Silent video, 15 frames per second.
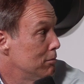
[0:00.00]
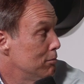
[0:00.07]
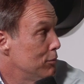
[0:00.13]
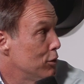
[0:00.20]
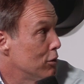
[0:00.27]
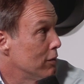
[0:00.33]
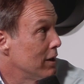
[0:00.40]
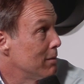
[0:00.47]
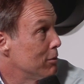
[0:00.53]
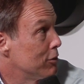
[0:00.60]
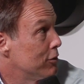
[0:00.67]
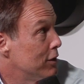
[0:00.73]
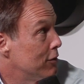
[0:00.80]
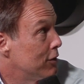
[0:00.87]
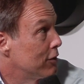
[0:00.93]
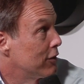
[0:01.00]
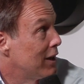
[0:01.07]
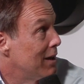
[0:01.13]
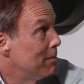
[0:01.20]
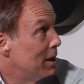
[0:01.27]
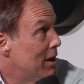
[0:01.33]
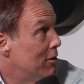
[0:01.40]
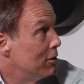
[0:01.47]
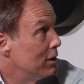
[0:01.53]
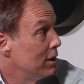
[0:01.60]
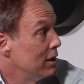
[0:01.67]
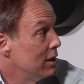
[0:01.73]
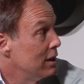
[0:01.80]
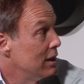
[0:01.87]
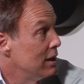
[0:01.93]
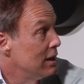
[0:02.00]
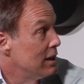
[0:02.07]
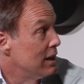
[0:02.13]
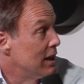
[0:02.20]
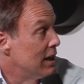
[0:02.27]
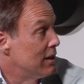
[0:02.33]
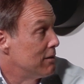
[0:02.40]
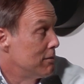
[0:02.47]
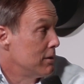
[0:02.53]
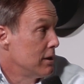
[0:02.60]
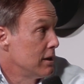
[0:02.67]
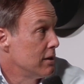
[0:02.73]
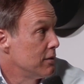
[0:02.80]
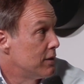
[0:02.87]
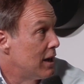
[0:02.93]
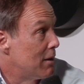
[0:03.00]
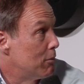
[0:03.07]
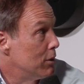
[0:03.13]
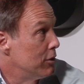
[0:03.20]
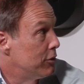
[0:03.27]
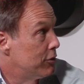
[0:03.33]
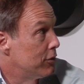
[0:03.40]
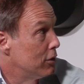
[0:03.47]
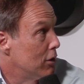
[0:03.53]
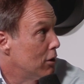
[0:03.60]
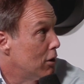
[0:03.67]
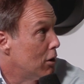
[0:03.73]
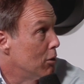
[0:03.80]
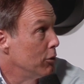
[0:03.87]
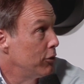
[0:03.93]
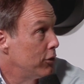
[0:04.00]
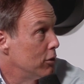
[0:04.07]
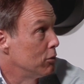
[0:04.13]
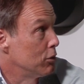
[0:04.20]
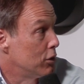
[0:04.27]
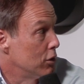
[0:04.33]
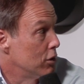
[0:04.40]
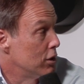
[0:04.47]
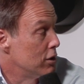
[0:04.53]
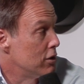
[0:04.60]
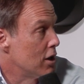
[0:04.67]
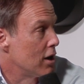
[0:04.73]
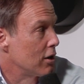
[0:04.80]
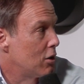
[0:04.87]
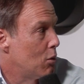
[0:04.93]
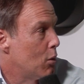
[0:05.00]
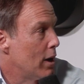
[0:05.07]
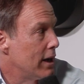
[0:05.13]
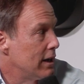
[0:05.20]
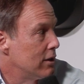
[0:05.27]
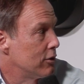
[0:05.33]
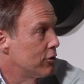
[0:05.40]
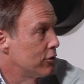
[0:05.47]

Bureau of Labor Statistics came out, and that was also good, not quite as